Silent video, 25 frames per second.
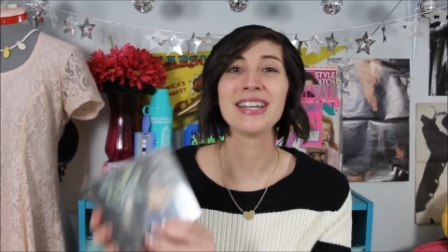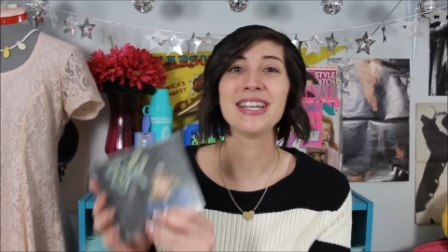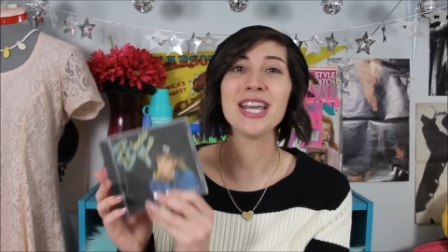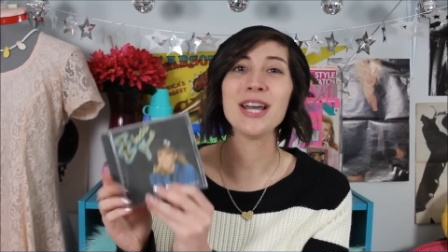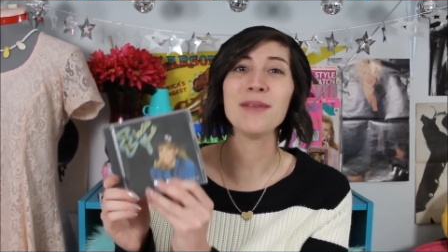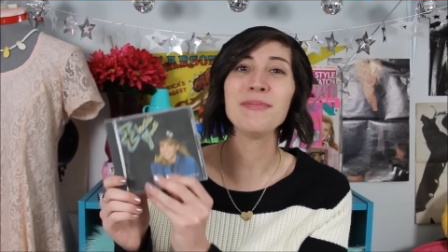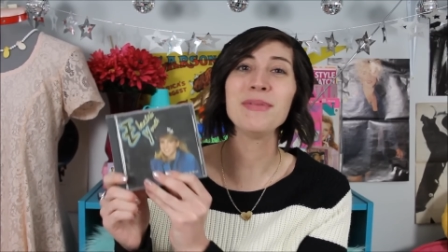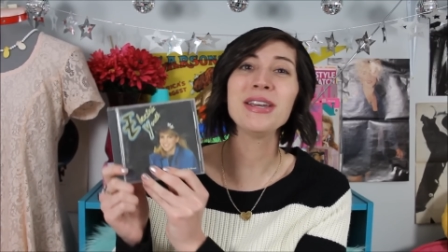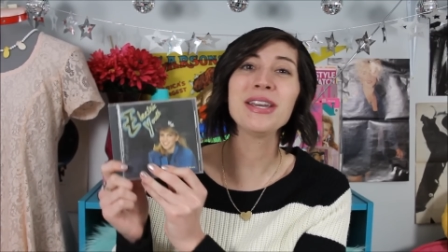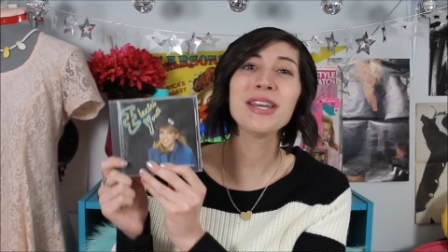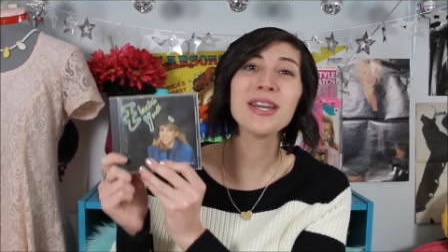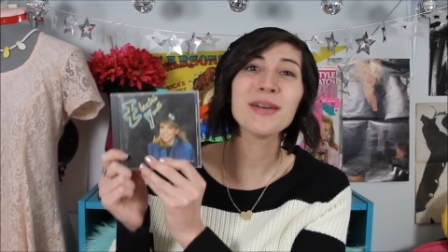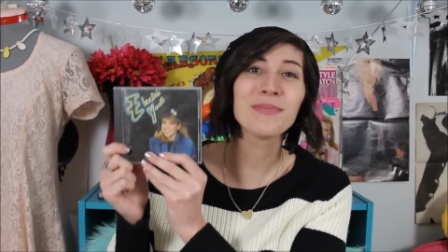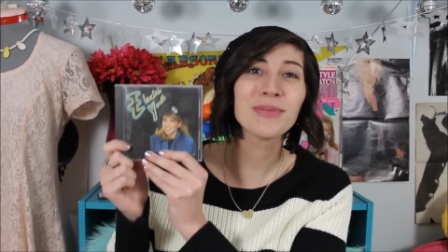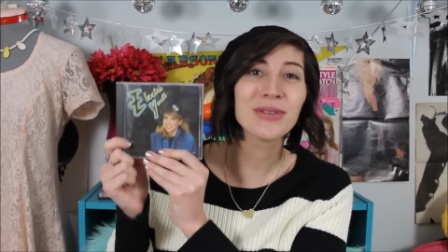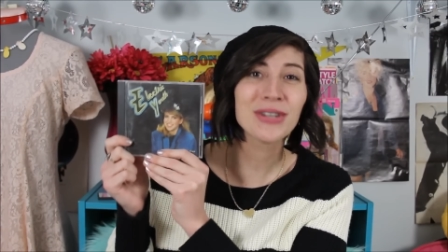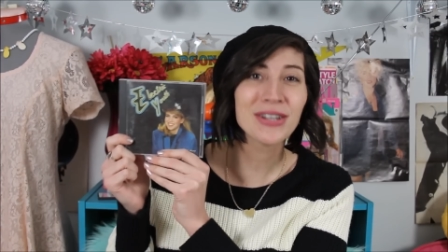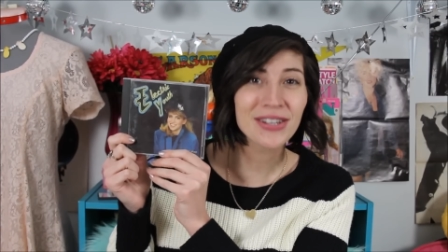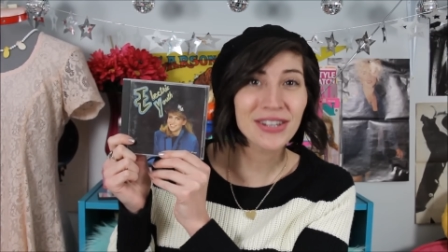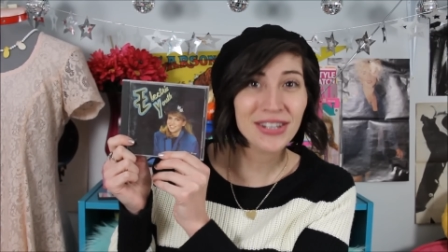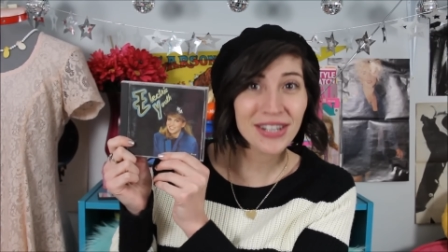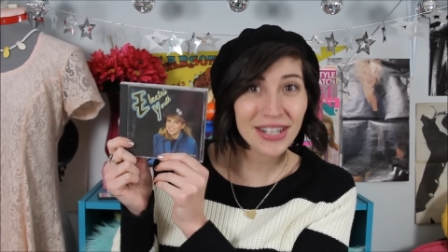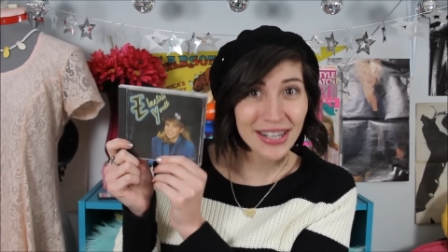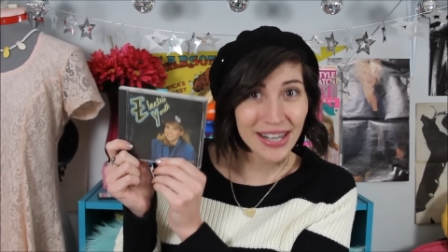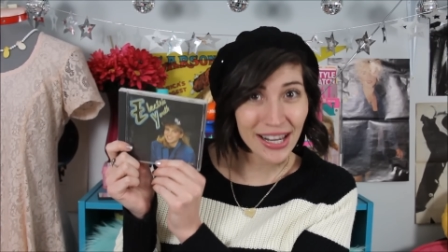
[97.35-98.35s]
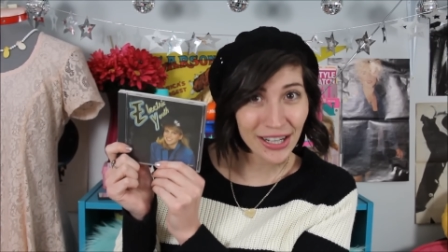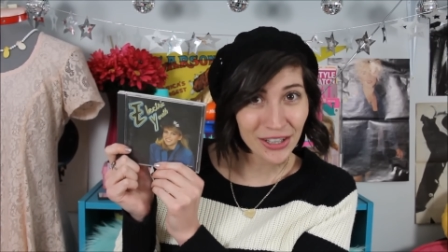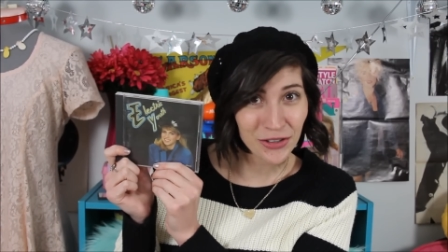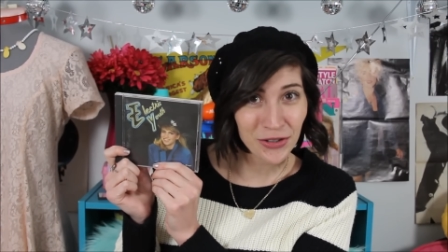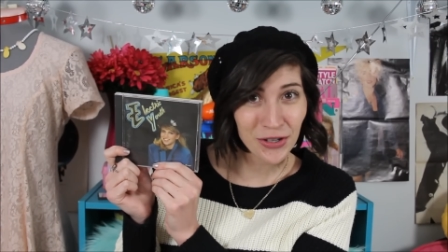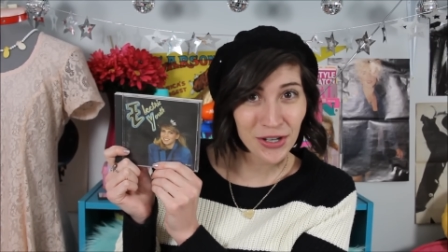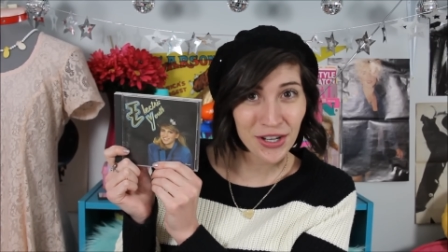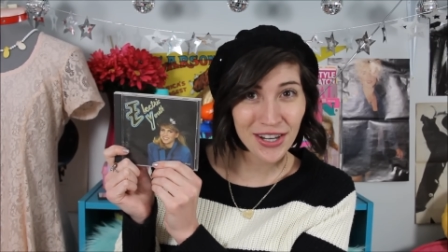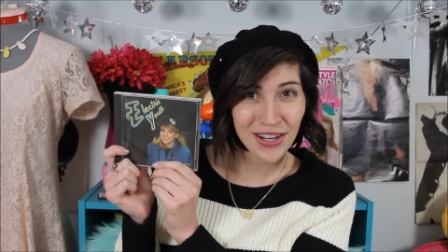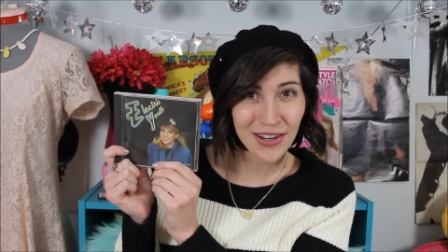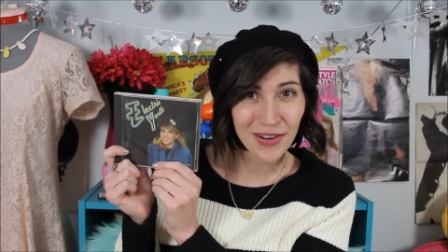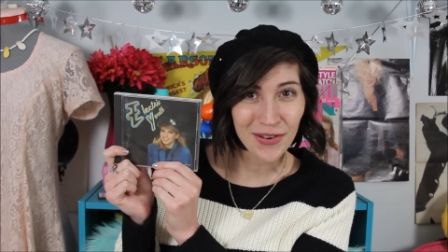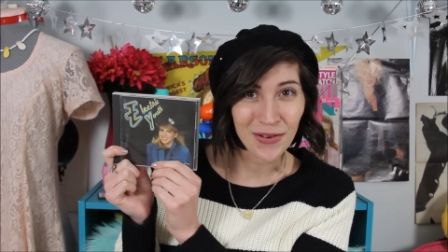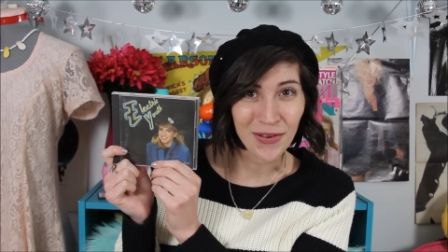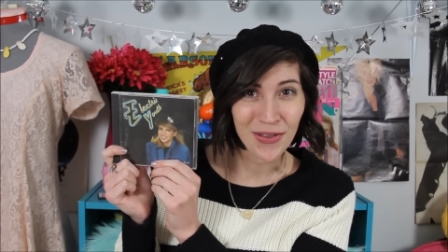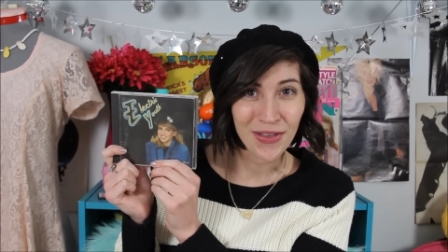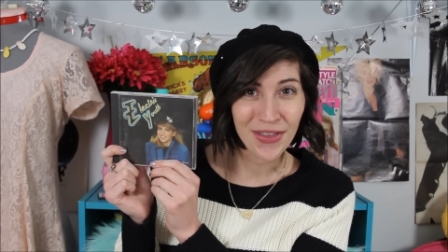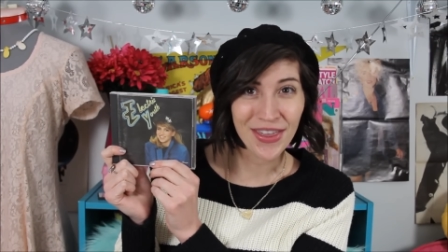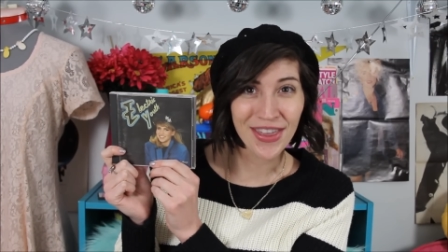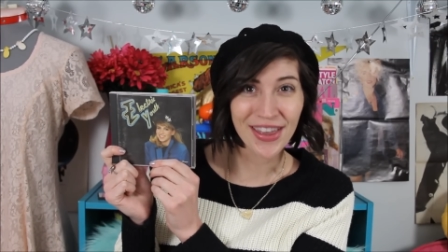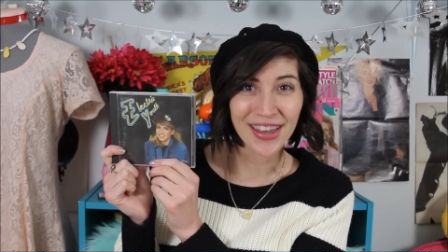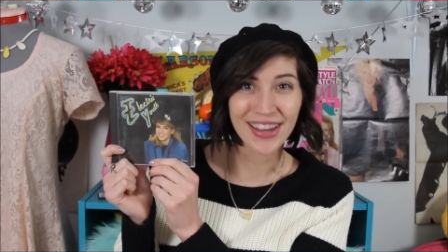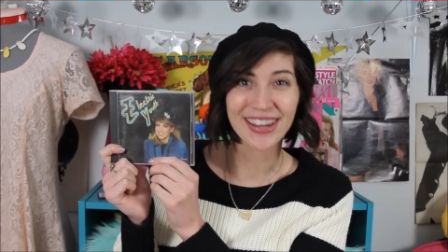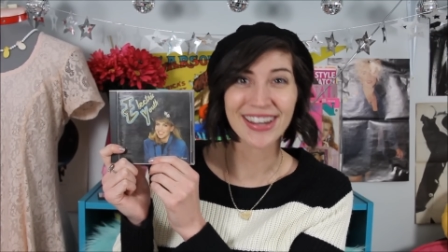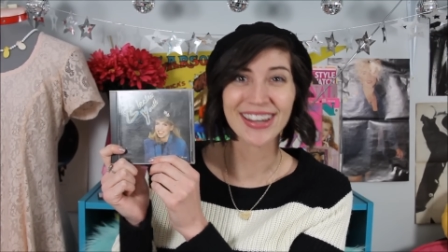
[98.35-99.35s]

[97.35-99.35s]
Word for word: Debbie Gibson's Electric Youth,